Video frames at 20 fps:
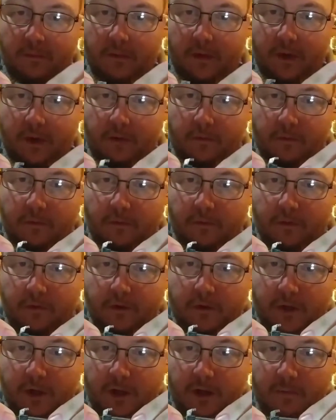I don't
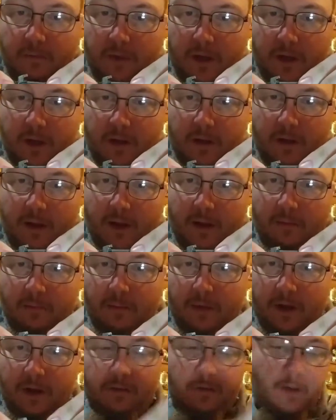foresee it being
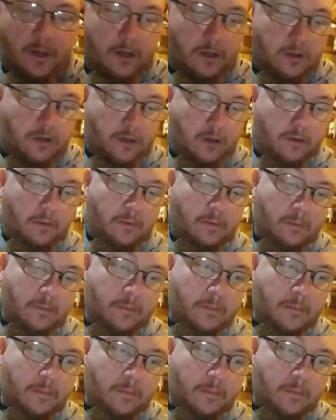that big of an issue.